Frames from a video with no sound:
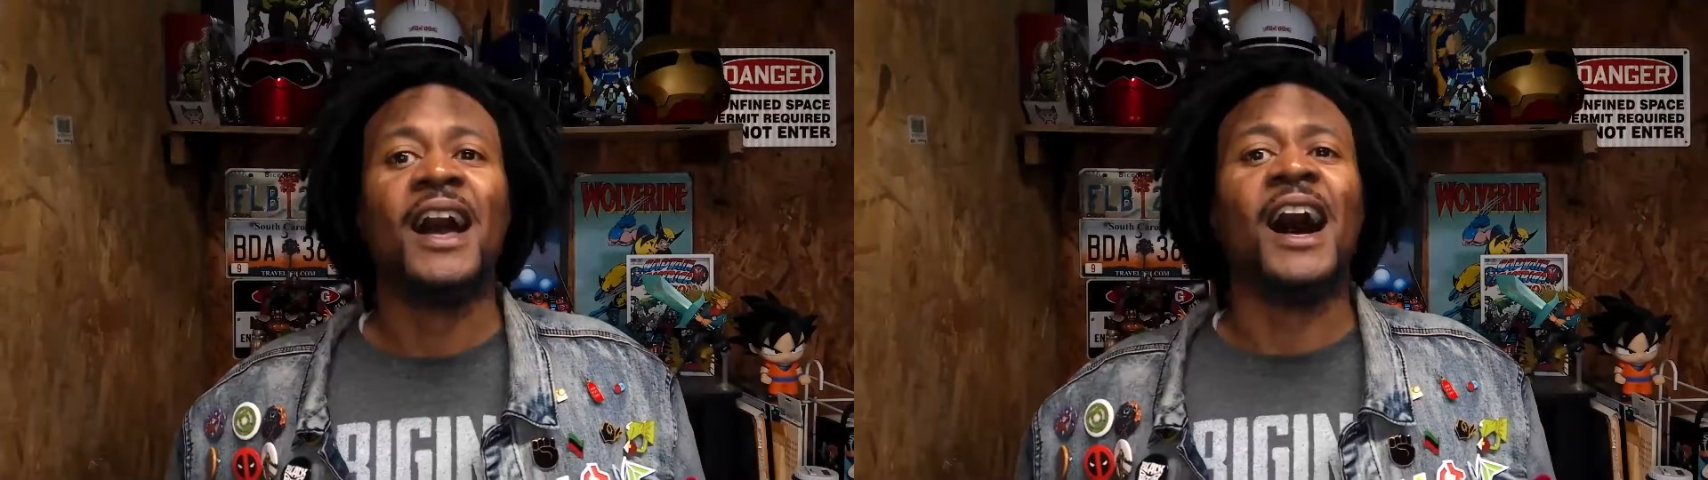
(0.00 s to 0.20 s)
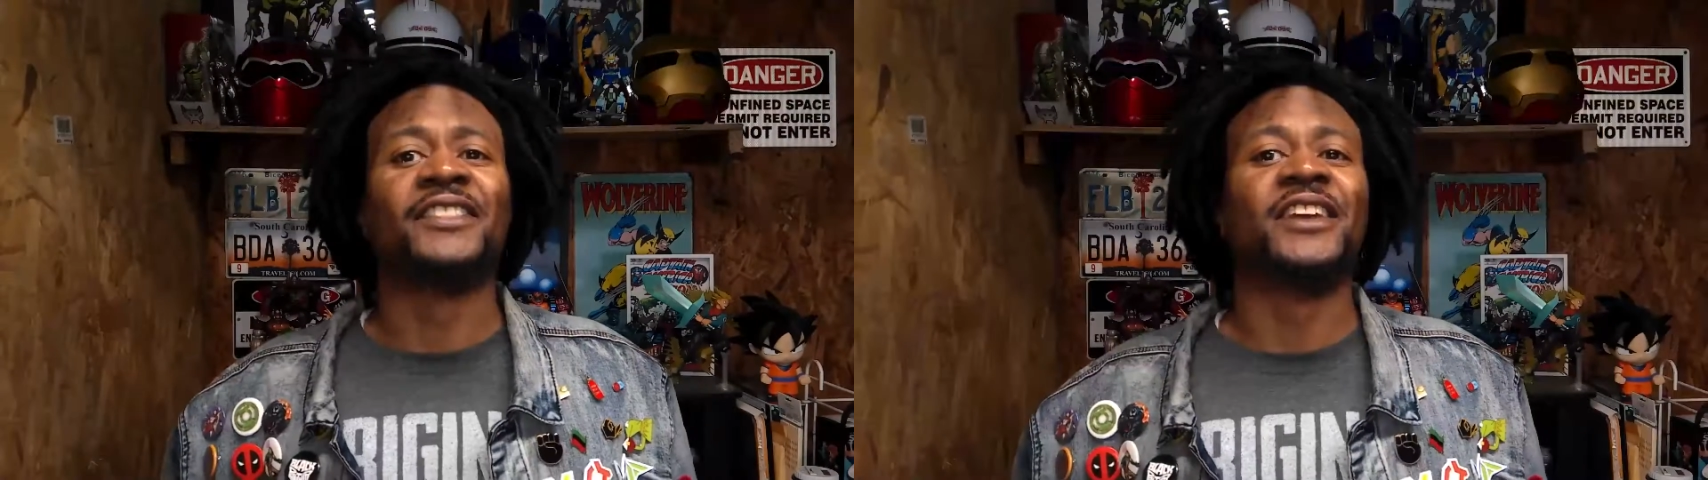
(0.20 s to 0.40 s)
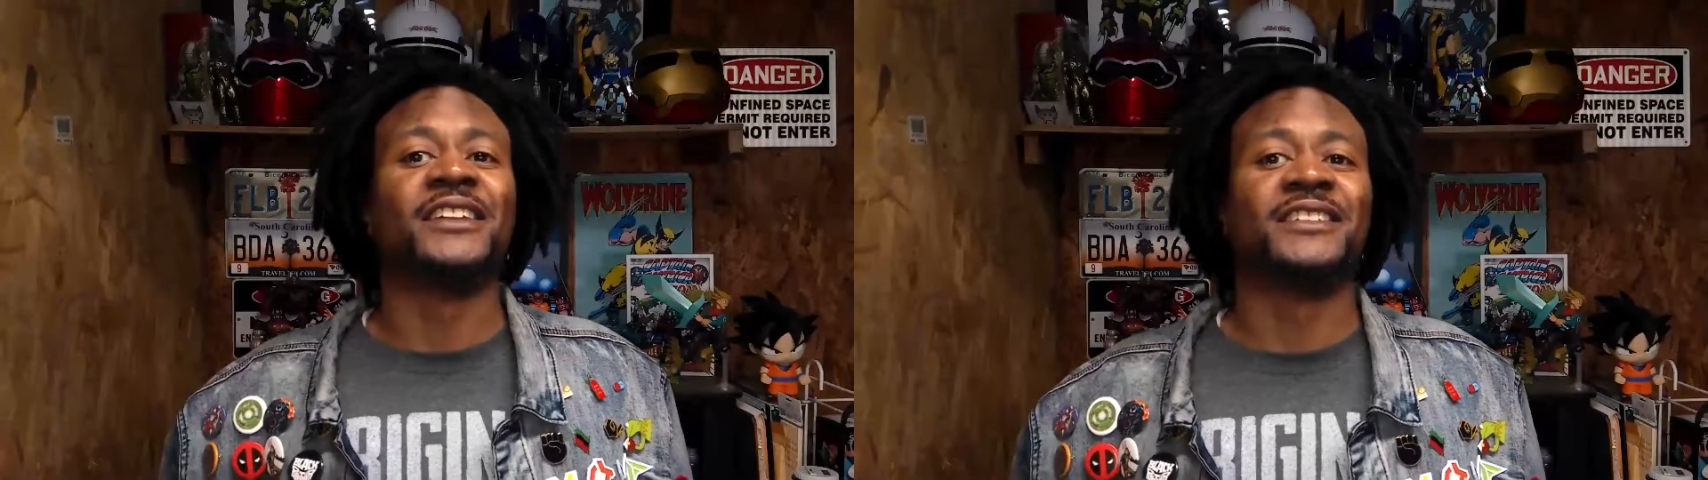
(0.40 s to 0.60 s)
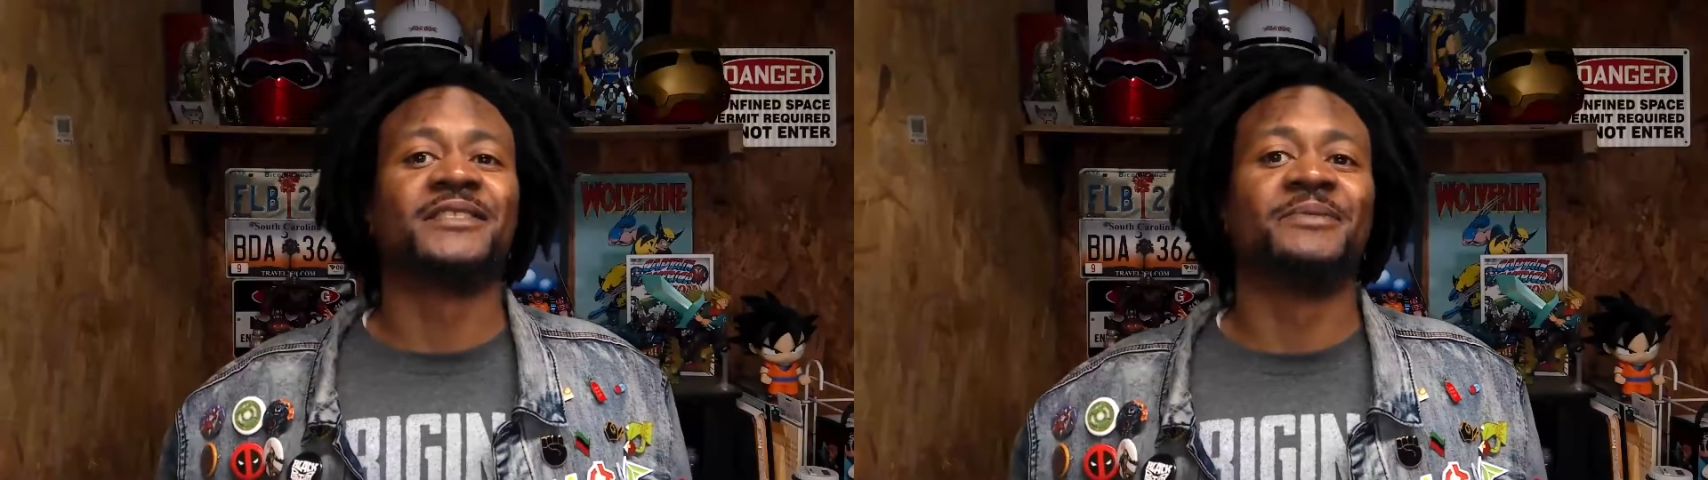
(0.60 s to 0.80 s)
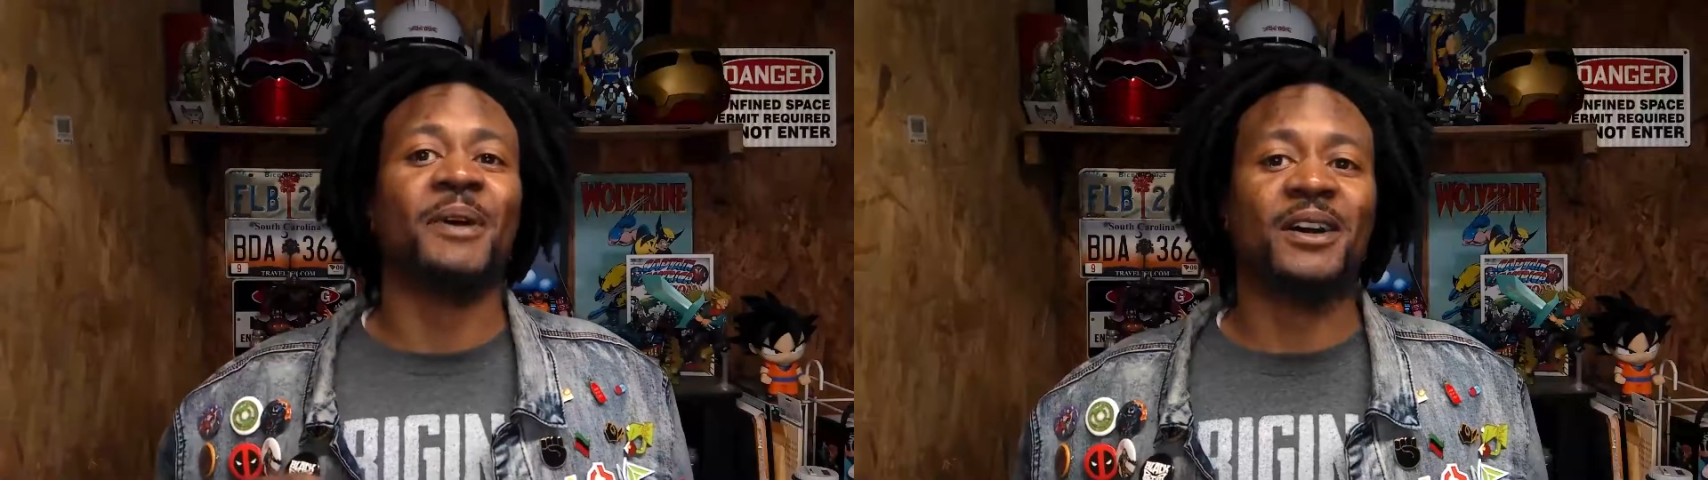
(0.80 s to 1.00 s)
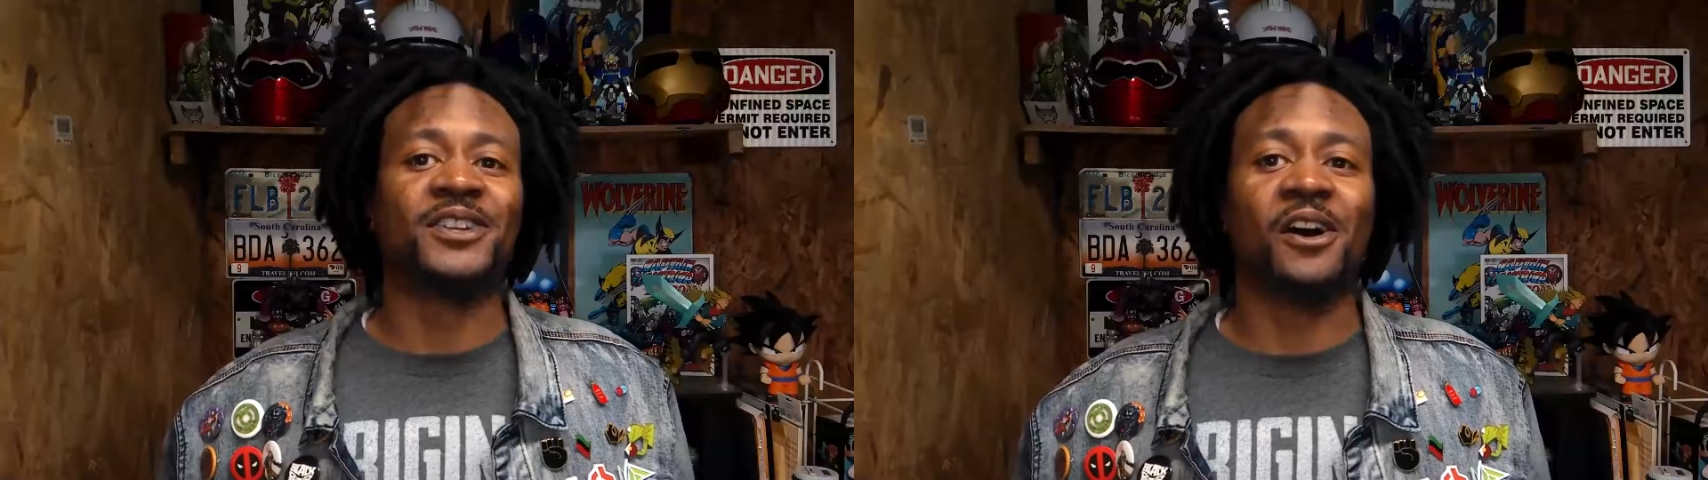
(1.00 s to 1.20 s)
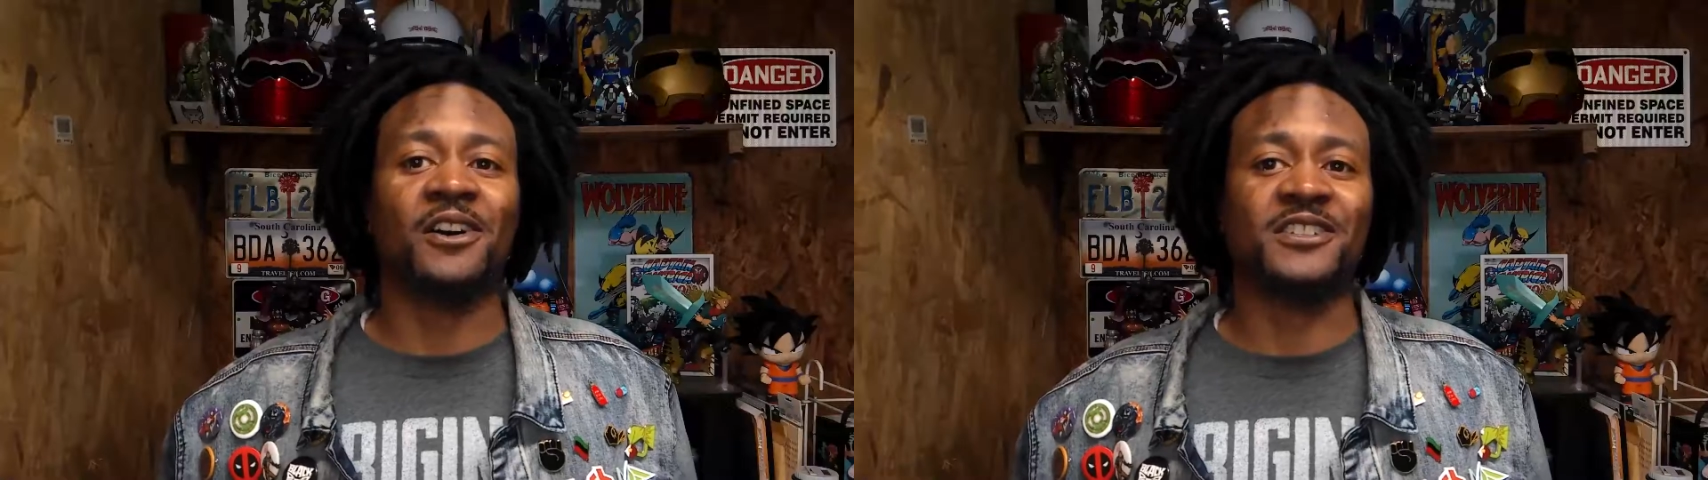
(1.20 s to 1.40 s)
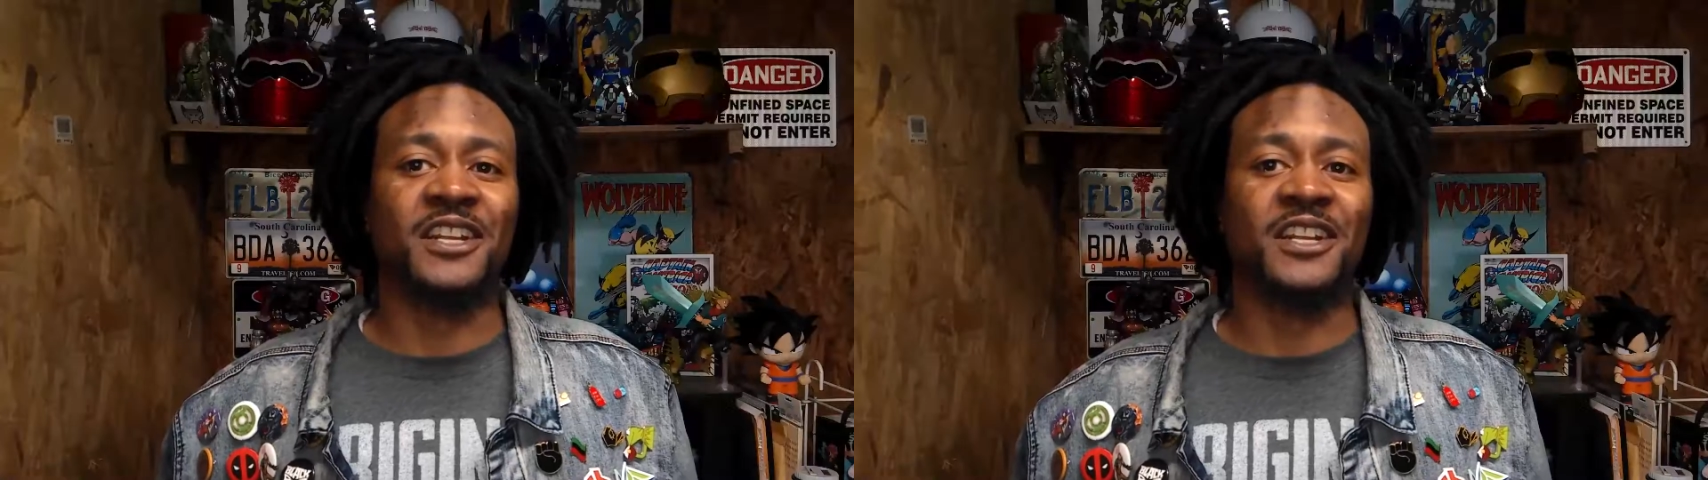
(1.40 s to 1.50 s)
I think this montage